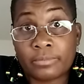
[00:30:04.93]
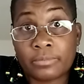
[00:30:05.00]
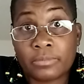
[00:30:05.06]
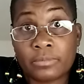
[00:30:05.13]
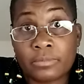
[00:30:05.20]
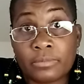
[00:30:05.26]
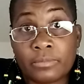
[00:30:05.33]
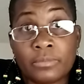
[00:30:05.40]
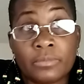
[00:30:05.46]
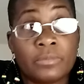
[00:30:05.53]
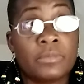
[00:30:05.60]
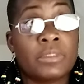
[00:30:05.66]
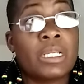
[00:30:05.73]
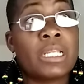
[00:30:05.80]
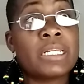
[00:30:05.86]
the safety
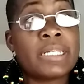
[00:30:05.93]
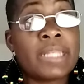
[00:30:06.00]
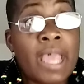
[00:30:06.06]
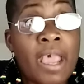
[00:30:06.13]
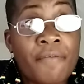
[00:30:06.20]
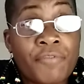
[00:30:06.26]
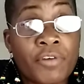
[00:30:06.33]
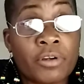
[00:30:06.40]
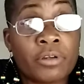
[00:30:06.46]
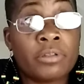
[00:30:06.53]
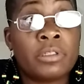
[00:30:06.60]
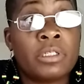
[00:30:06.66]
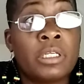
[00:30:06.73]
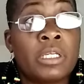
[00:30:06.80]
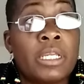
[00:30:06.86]
data sheet, your
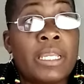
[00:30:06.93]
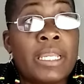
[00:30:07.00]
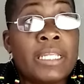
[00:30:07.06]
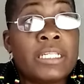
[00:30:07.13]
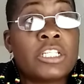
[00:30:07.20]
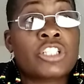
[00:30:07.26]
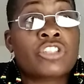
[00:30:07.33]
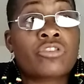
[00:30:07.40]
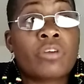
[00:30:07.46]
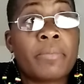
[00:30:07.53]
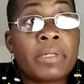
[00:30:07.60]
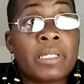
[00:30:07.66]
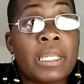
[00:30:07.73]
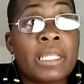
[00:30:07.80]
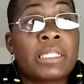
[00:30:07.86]
SDS,
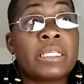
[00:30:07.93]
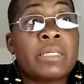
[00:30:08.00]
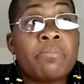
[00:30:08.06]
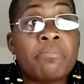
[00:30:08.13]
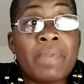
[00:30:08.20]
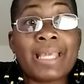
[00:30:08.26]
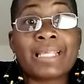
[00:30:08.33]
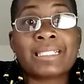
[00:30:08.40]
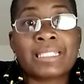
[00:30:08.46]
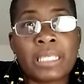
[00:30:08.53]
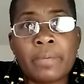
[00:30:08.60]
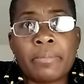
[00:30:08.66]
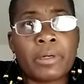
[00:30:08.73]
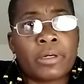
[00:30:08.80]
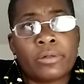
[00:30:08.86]
which is general
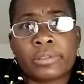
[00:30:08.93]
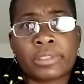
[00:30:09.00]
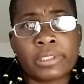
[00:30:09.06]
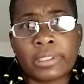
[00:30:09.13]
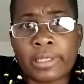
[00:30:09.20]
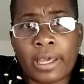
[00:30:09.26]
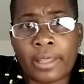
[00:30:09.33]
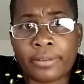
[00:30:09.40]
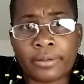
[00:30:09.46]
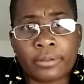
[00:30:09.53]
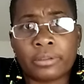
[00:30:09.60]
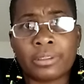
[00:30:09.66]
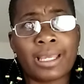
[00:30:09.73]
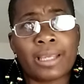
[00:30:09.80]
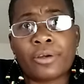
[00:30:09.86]
precautionary and
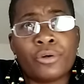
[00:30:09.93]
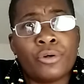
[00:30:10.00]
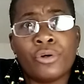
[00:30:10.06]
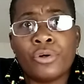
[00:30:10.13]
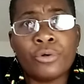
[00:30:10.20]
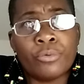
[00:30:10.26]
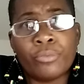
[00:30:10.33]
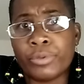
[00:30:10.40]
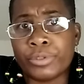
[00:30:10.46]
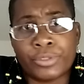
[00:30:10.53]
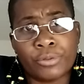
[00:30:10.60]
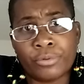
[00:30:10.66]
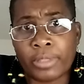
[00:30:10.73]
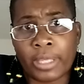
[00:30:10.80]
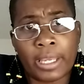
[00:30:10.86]
emergency
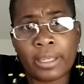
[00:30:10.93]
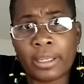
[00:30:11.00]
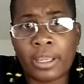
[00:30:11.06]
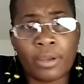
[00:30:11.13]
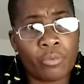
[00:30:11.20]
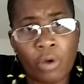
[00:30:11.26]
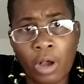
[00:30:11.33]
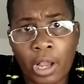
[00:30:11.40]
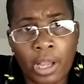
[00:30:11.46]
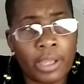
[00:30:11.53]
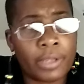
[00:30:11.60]
info on a product.